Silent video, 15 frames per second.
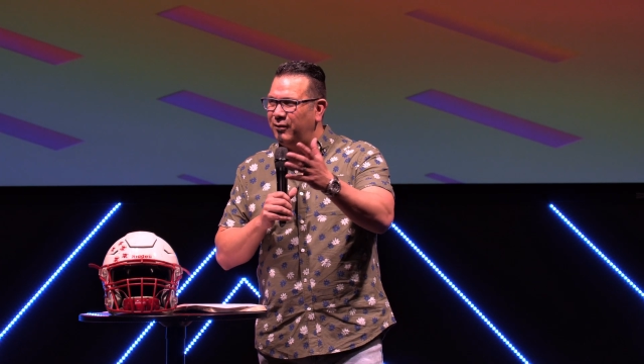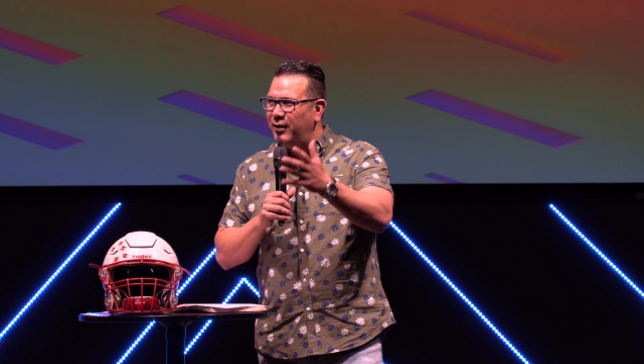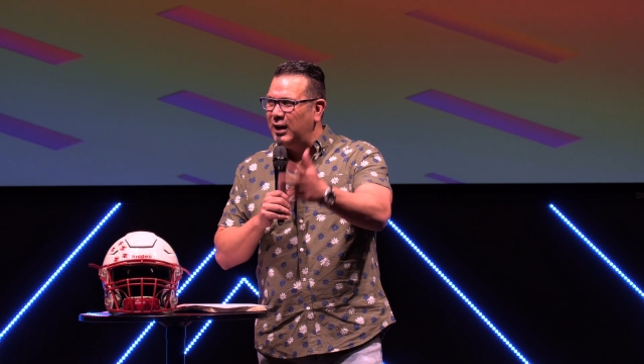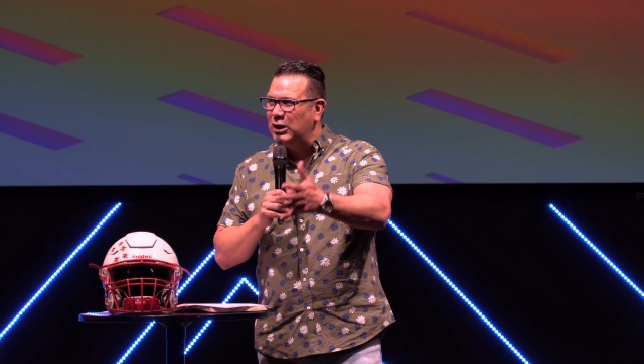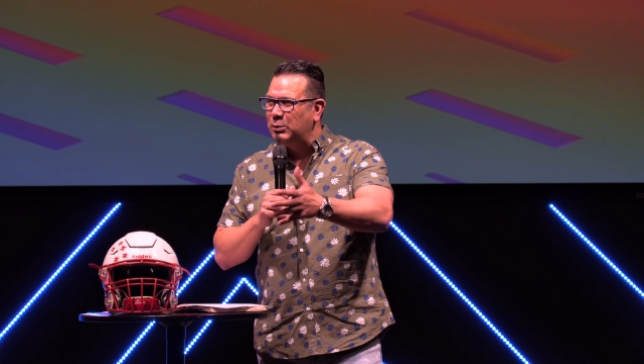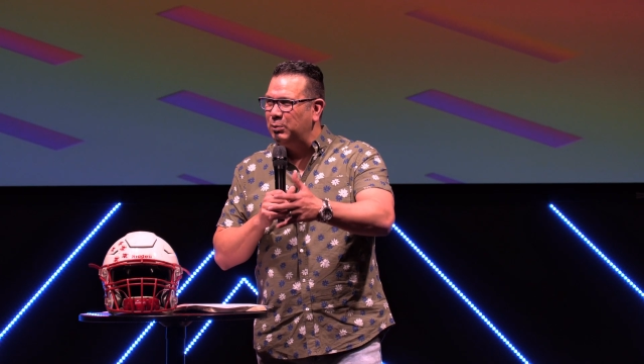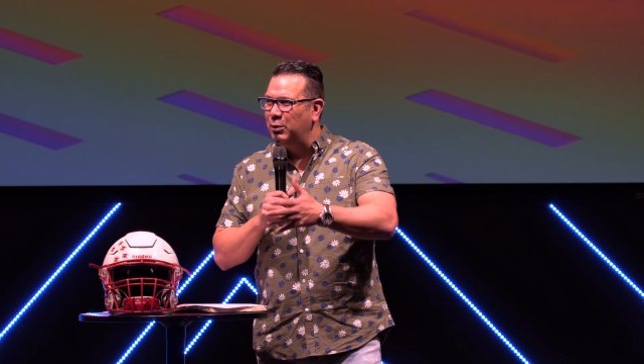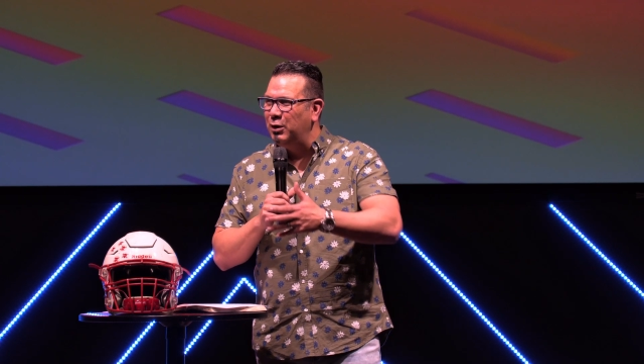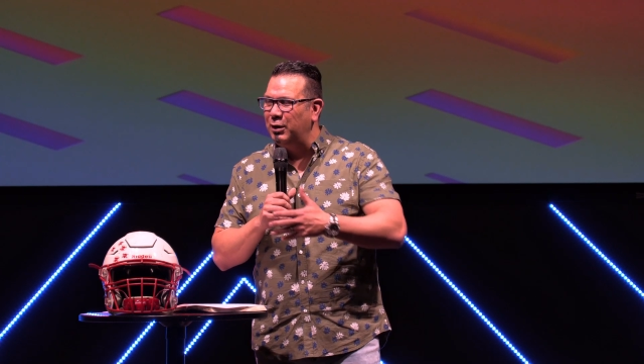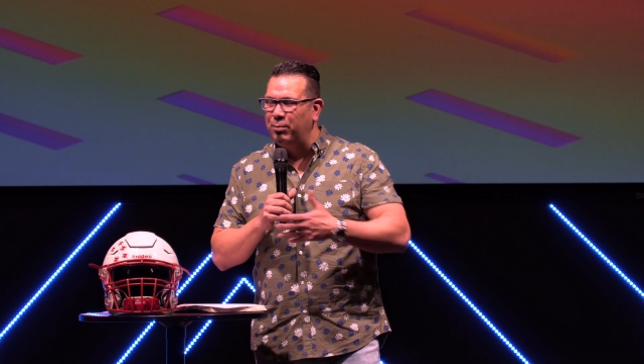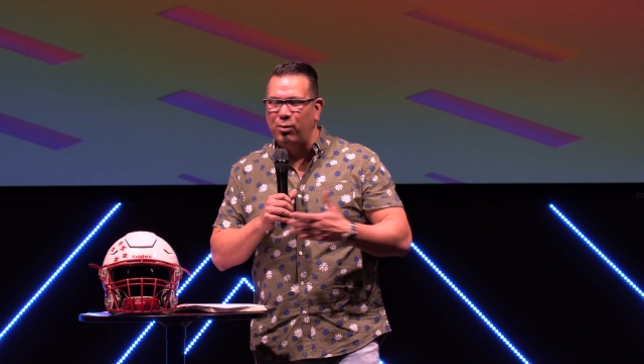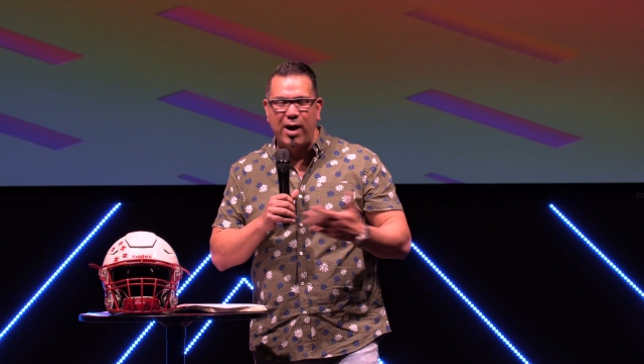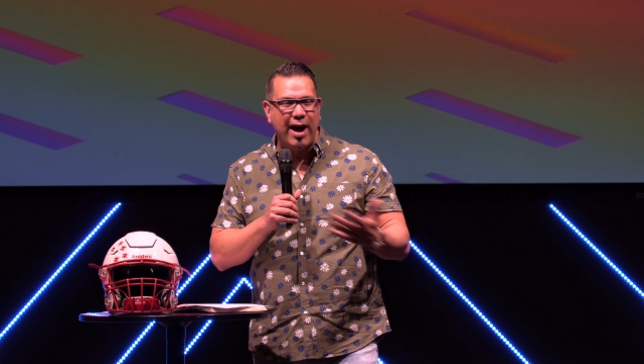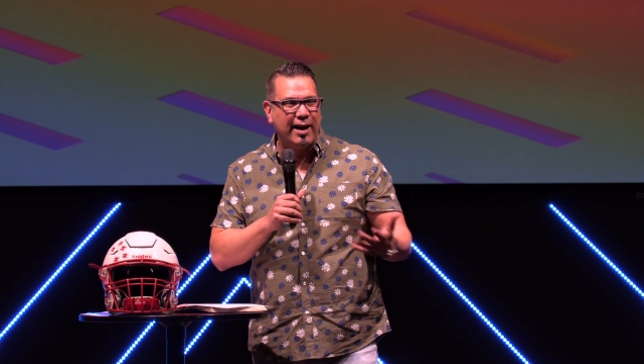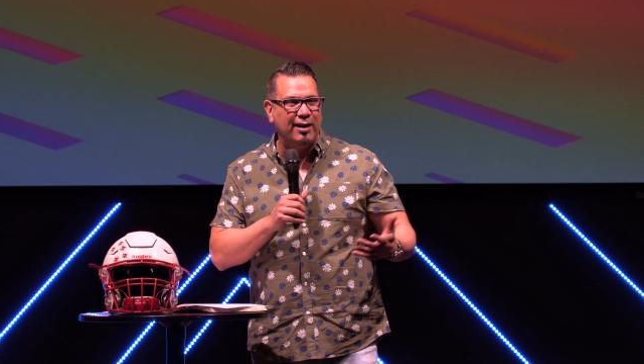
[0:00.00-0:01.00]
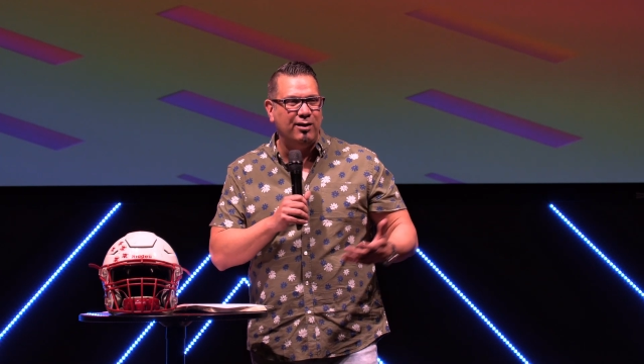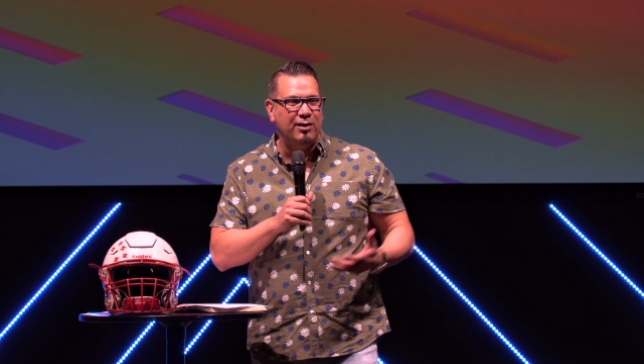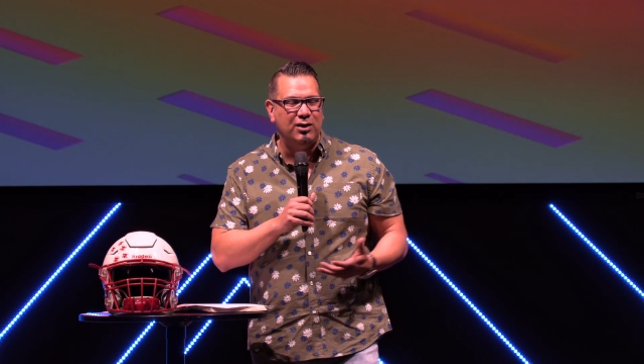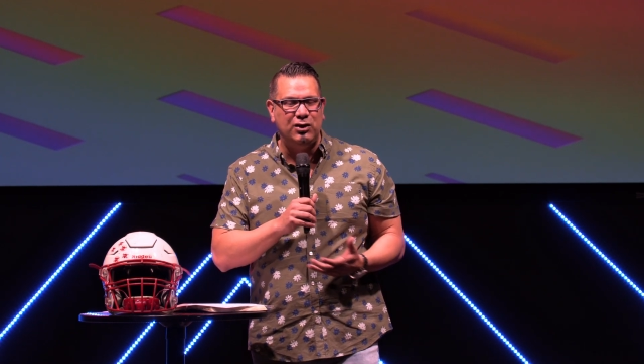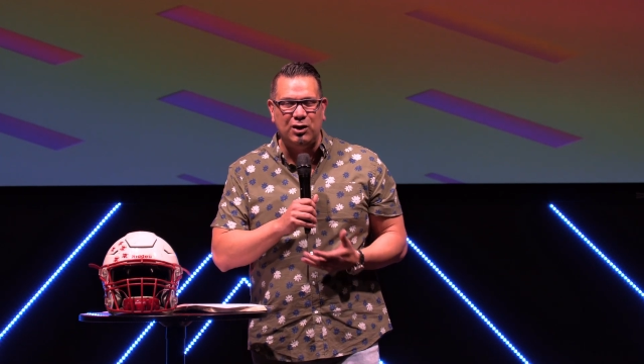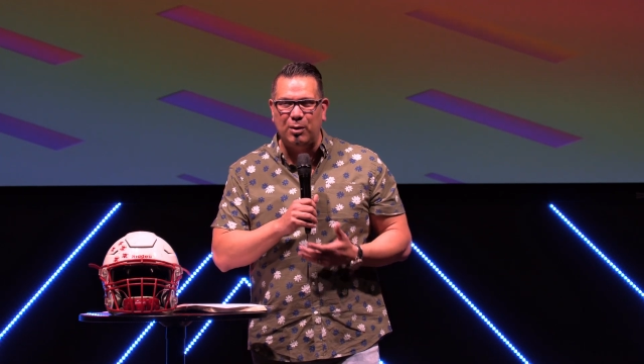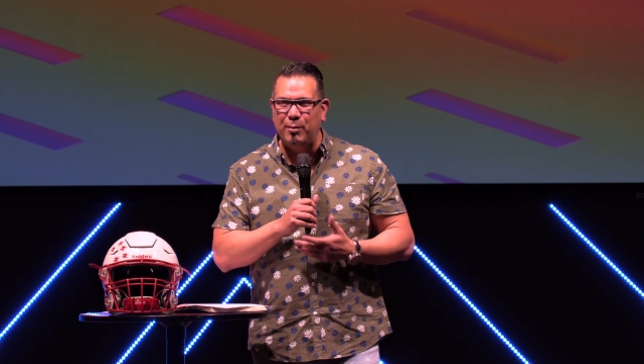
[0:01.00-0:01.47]
Facebook, bragging on
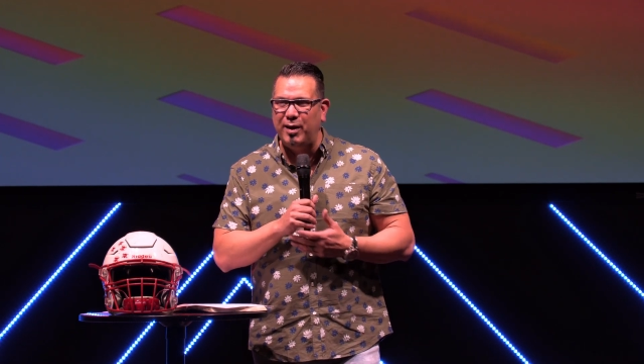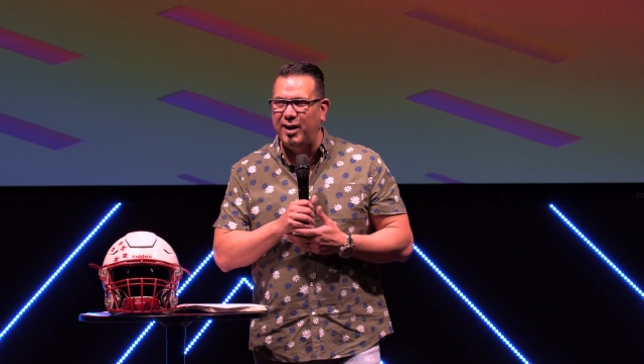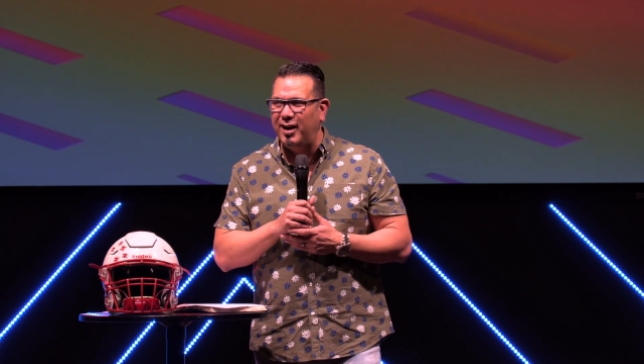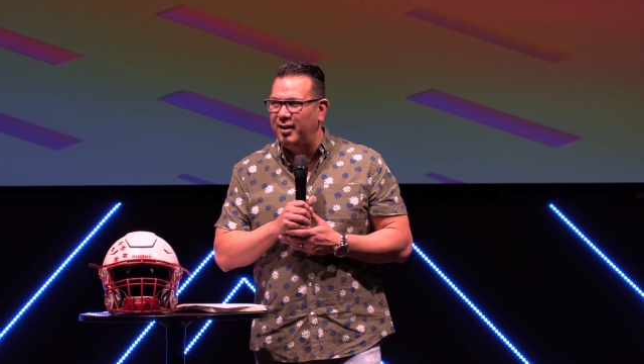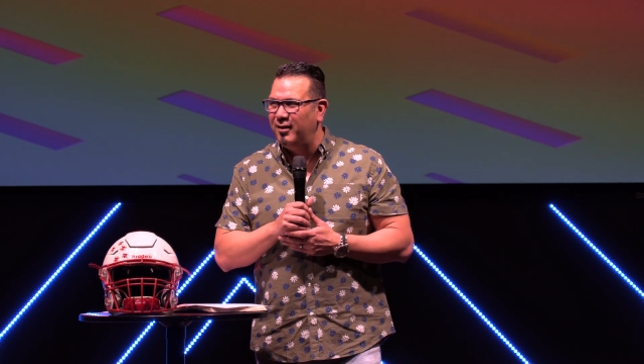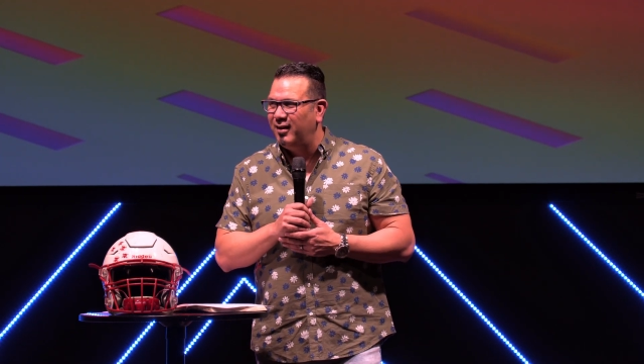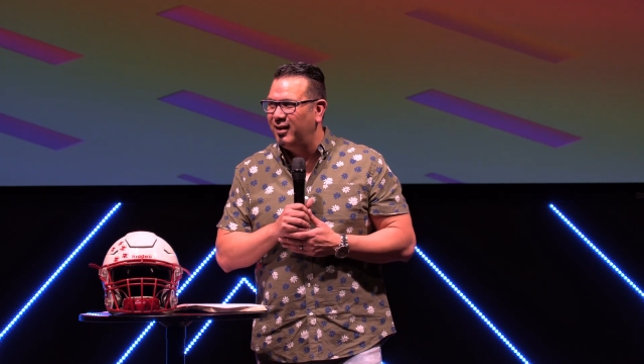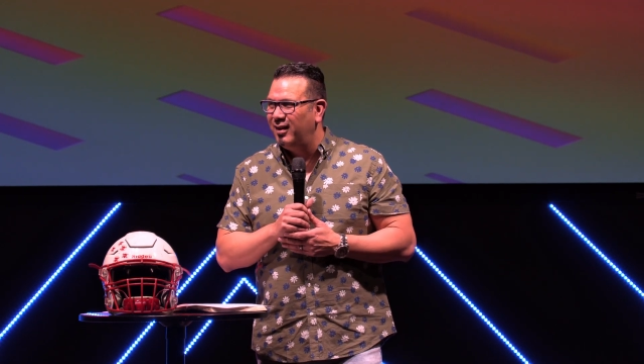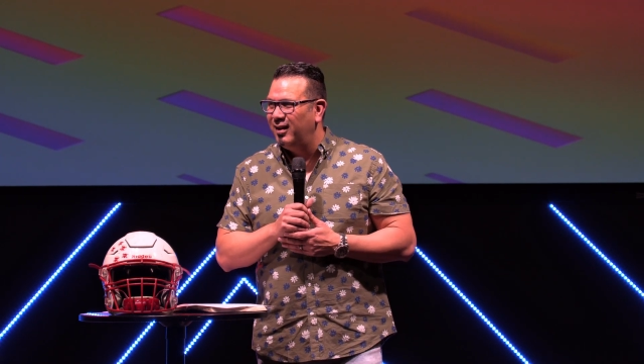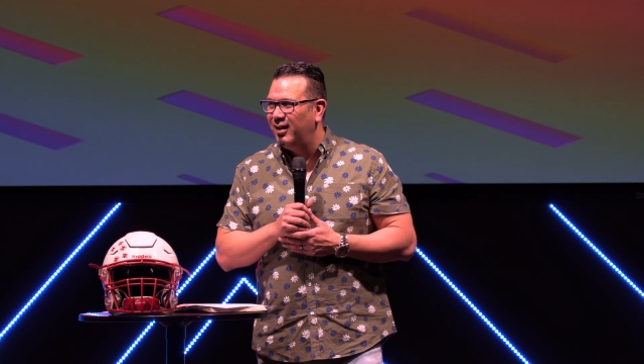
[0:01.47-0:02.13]
this young man.